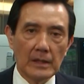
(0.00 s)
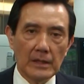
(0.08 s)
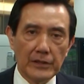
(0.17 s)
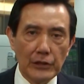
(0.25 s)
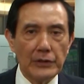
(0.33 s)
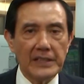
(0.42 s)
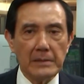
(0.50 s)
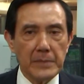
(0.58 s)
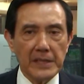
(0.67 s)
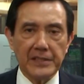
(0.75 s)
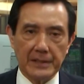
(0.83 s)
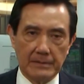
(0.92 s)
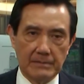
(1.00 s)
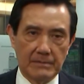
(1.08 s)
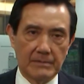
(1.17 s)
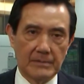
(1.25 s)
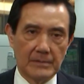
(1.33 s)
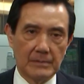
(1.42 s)
During that meeting,
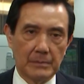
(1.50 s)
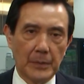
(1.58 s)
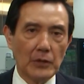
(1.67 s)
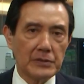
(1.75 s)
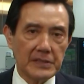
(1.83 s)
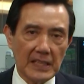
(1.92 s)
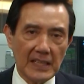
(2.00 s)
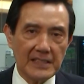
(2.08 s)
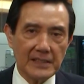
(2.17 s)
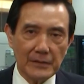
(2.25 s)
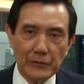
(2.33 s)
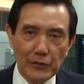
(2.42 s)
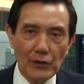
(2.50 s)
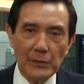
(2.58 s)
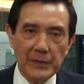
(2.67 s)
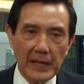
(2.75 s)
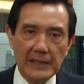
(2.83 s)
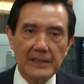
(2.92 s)
both sides
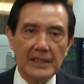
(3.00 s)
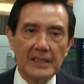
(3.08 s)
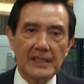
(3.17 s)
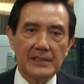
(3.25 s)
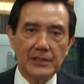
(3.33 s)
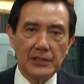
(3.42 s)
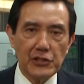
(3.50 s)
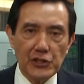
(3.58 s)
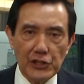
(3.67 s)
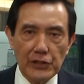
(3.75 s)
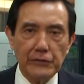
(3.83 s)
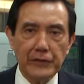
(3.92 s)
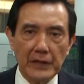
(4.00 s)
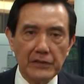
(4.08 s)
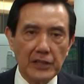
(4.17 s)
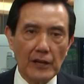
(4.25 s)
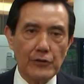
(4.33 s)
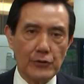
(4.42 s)
affirmed that the sheer
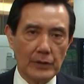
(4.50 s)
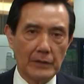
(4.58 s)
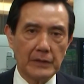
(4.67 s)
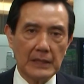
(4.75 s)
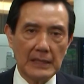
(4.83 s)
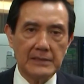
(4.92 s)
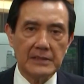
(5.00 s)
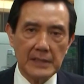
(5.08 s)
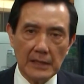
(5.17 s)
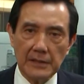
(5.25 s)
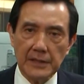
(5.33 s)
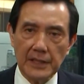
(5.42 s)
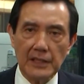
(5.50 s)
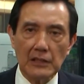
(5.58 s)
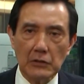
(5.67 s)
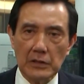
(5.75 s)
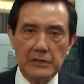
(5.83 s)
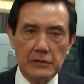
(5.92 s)
foundation of consolidating
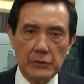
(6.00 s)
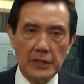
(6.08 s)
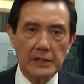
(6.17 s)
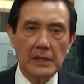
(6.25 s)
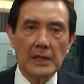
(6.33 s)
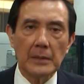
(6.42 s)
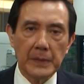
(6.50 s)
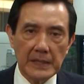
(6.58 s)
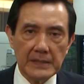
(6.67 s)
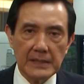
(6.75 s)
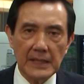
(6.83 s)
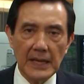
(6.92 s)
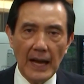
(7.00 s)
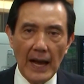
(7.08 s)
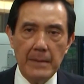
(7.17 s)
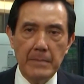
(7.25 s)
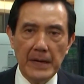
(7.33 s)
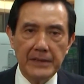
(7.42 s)
cross-strait peace
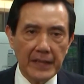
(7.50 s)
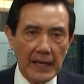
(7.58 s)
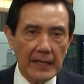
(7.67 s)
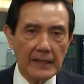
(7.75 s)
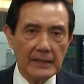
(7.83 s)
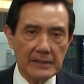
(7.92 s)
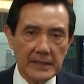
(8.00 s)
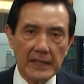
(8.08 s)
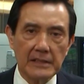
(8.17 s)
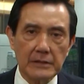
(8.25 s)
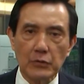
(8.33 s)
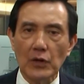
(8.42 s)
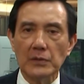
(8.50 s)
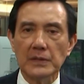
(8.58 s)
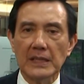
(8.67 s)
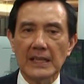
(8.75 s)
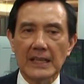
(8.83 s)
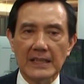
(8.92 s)
and maintaining the status quo
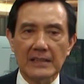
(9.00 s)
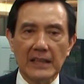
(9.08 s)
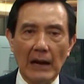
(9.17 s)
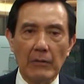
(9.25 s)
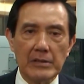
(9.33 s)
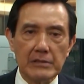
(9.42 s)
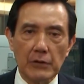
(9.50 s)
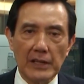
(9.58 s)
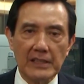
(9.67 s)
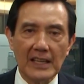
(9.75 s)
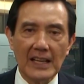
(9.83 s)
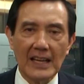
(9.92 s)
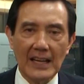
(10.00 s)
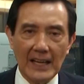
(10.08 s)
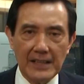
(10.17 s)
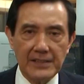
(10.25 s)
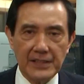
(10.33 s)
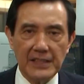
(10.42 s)
in the Taiwan Strait
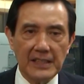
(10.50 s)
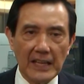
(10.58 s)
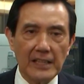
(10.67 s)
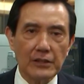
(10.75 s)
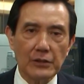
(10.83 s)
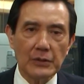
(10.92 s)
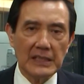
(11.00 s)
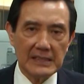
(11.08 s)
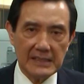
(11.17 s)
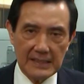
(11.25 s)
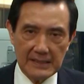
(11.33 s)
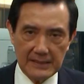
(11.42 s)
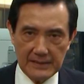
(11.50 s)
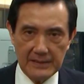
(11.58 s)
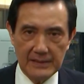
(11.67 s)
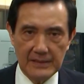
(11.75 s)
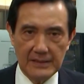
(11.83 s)
is the 92 Consensus.